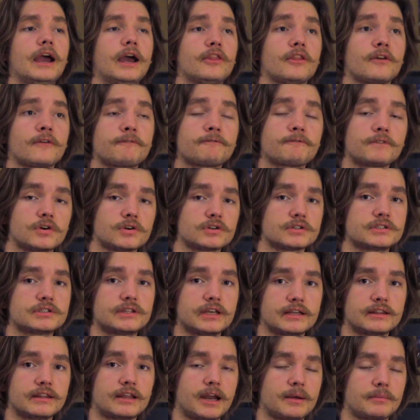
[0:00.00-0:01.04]
And the first
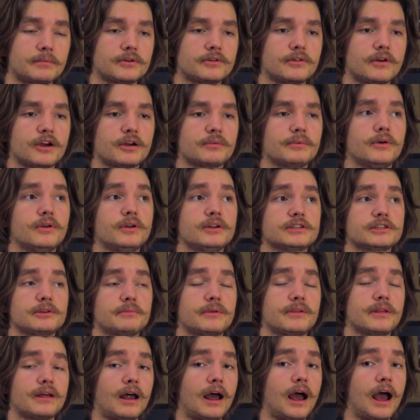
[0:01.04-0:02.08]
thing that I'm going to talk about, and it's
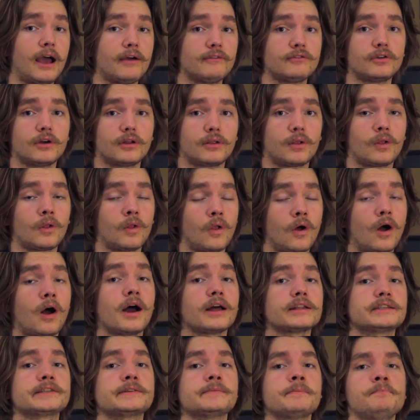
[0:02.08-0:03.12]
something that I've done
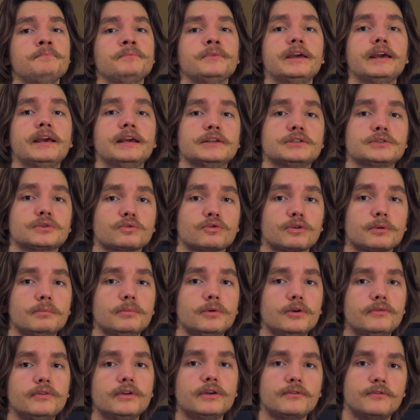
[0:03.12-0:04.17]
lots, is
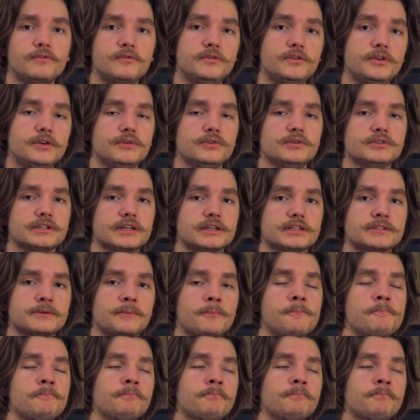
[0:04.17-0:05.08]
removing fuses.